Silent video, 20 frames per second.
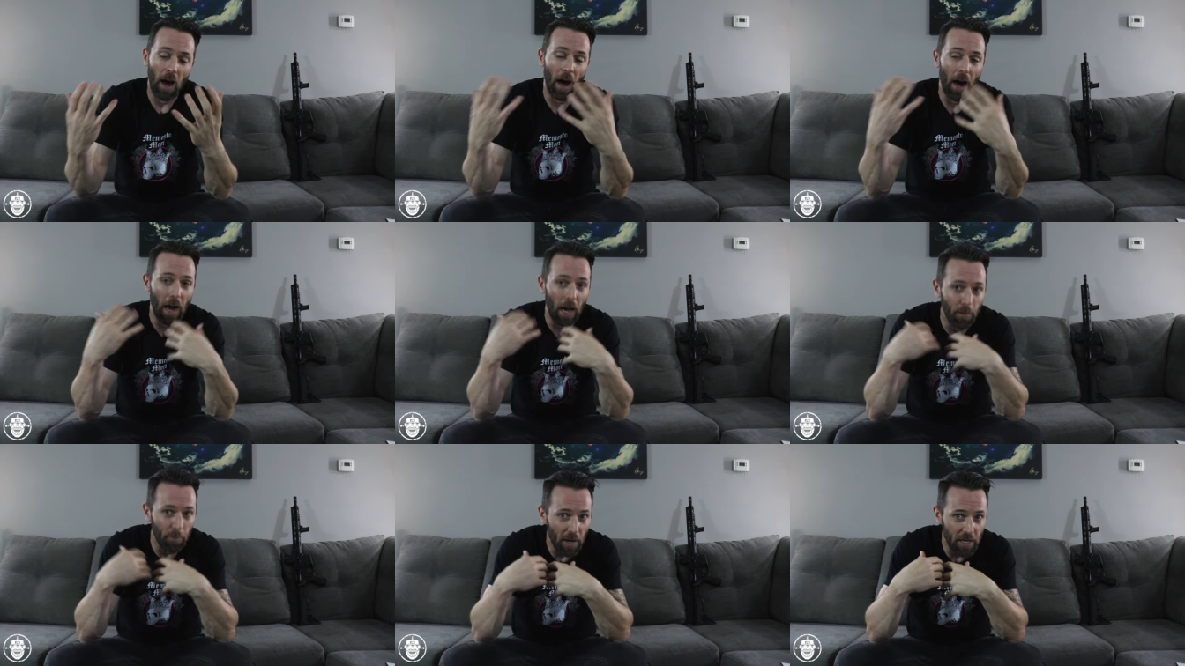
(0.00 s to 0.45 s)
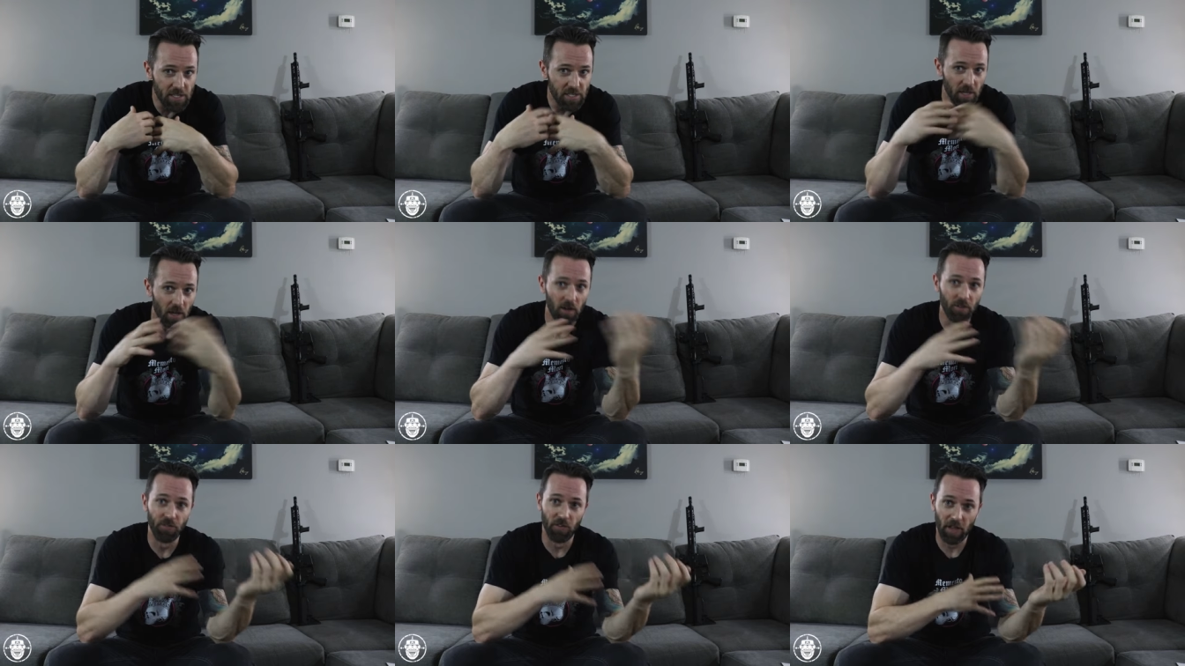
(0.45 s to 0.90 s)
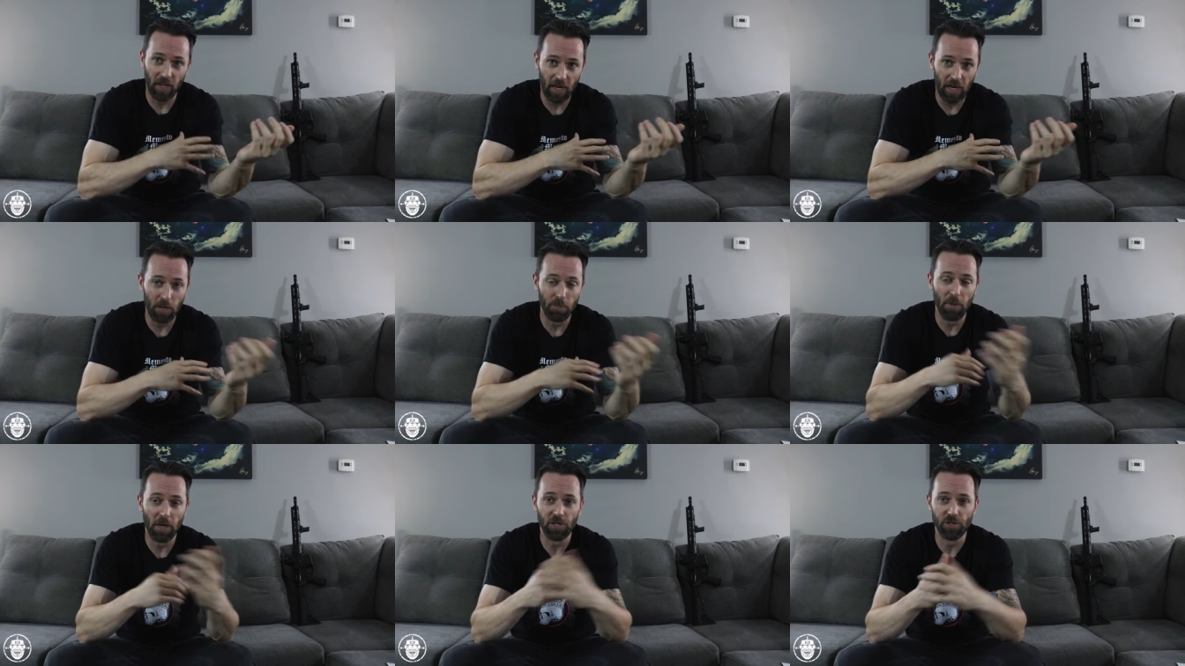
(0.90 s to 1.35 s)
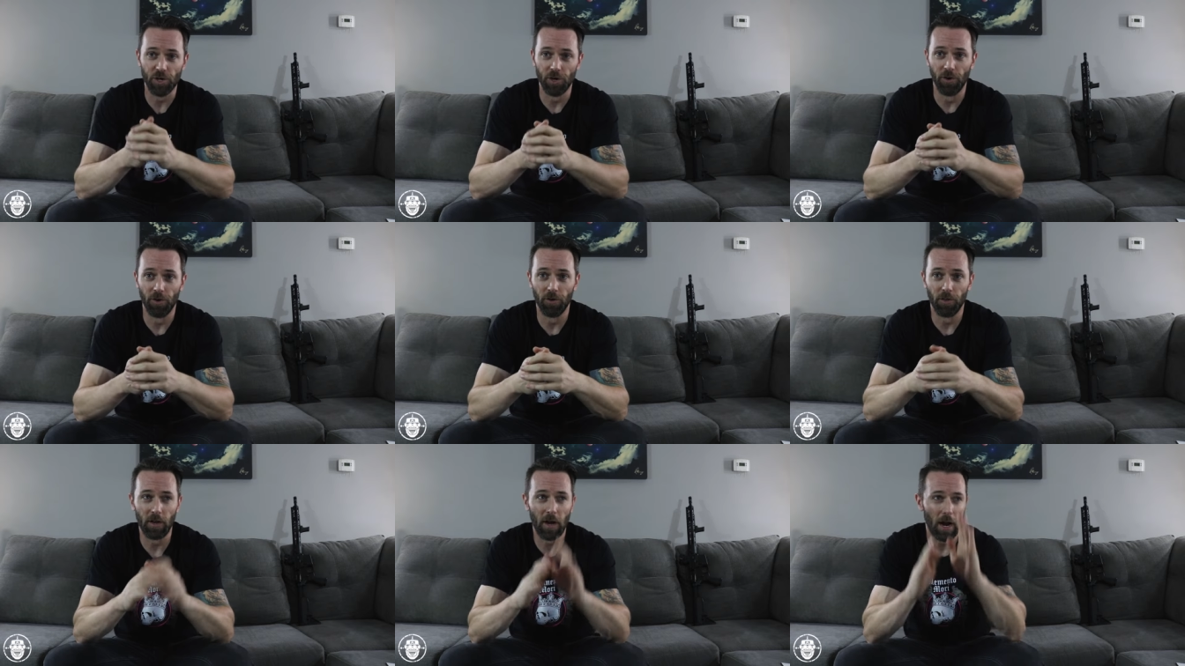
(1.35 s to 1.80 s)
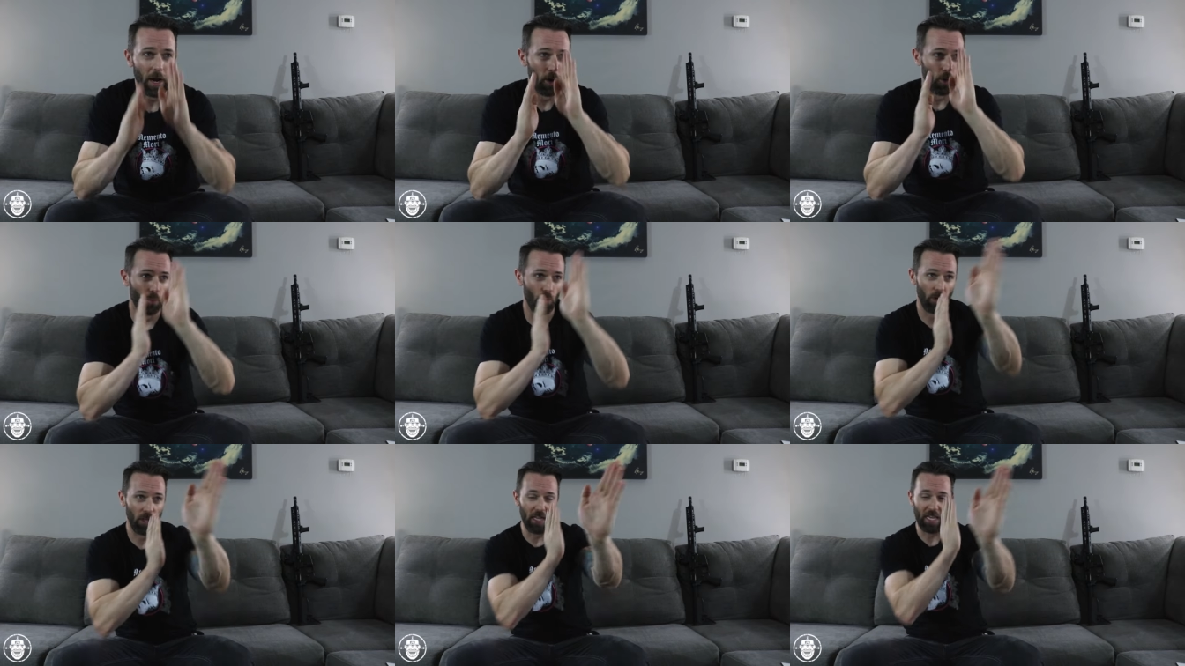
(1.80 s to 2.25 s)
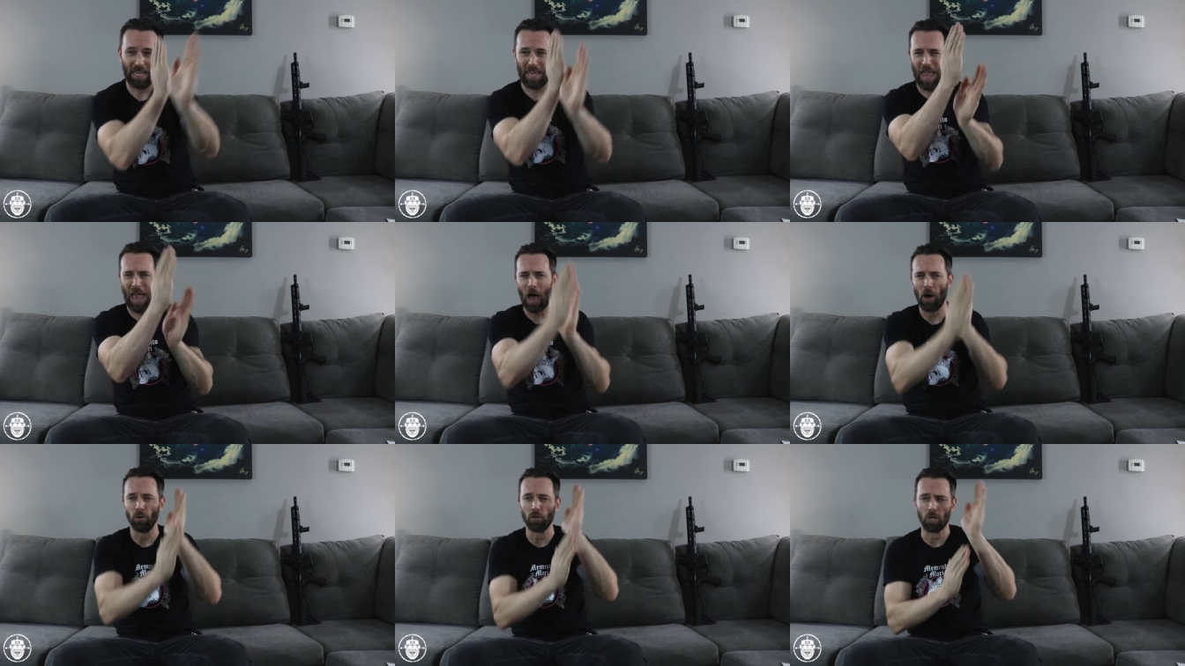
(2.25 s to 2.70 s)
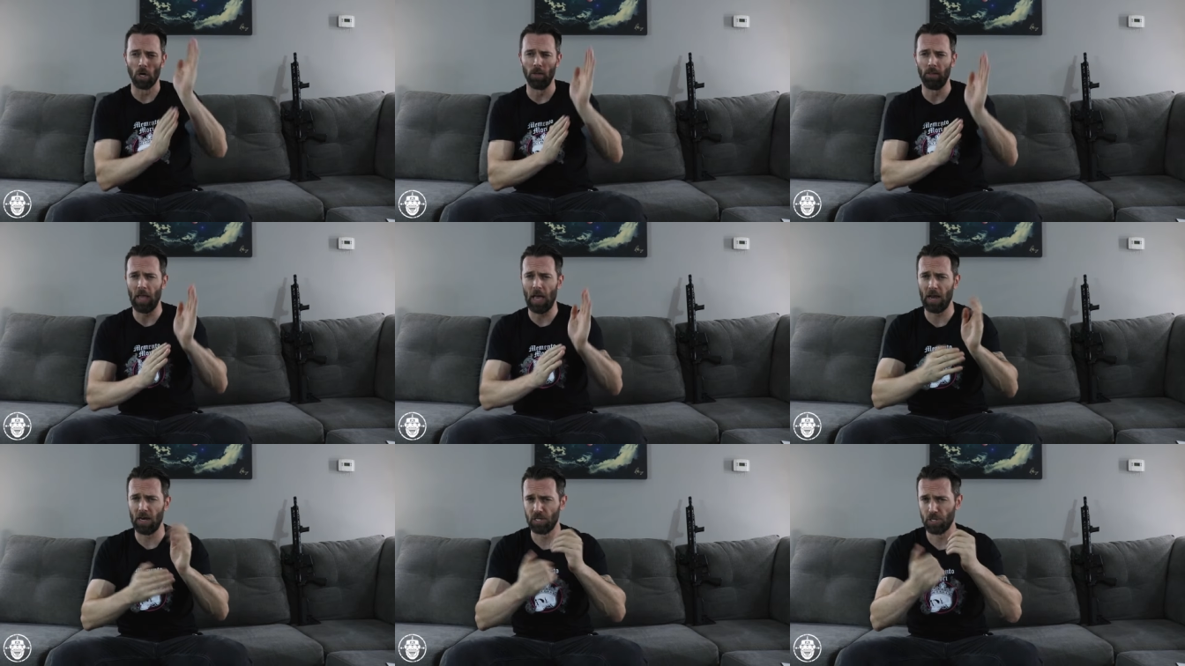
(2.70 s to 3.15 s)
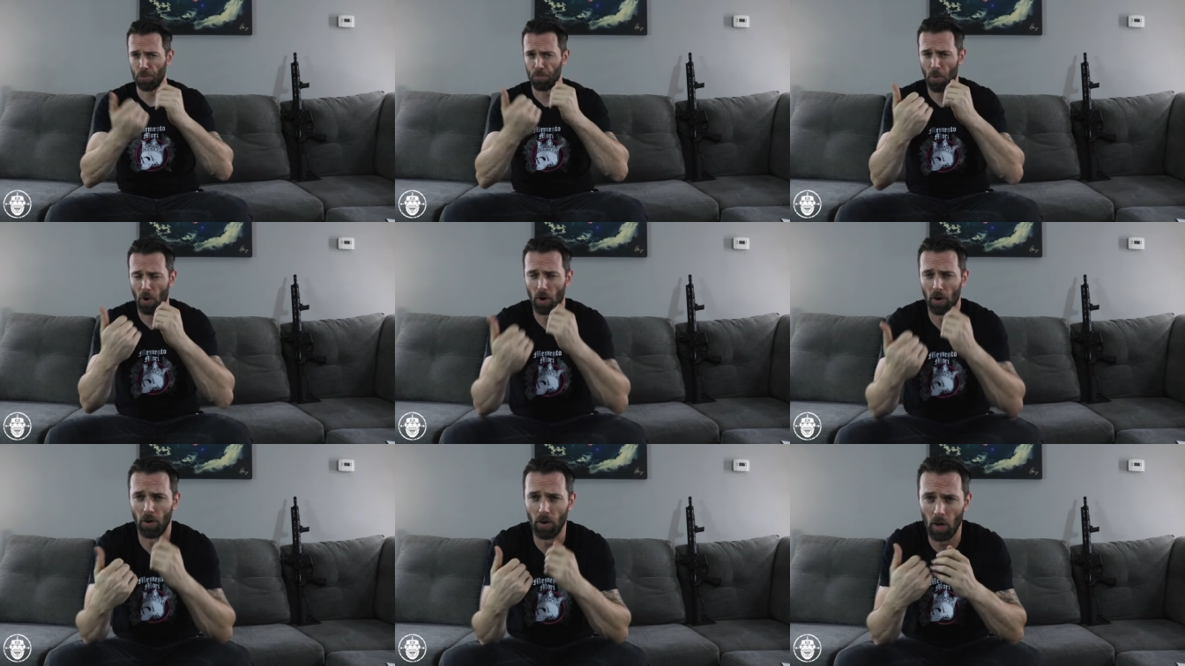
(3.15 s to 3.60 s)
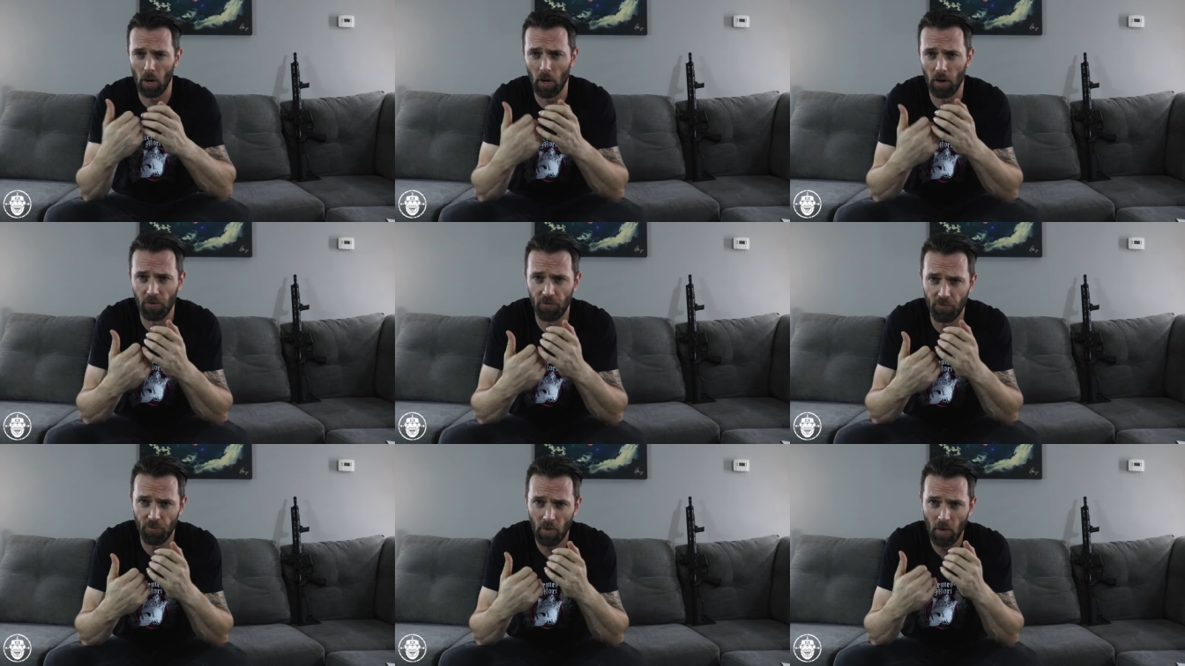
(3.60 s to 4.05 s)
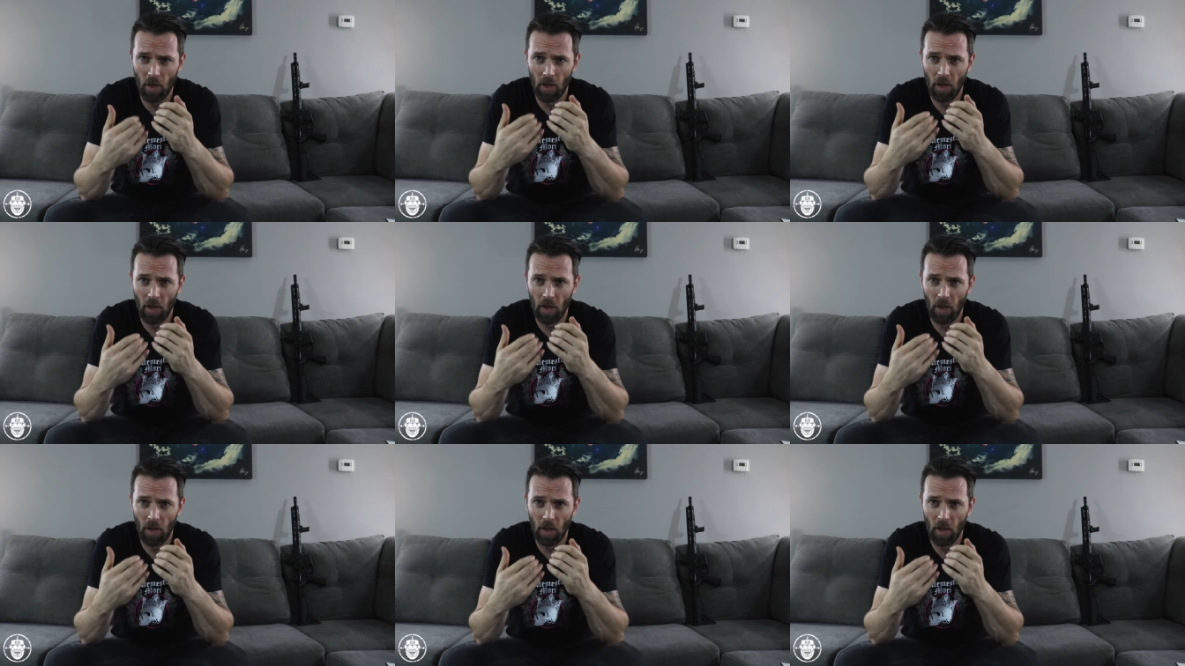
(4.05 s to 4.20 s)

I myself, like I mentioned earlier, I don't really count on that as a part of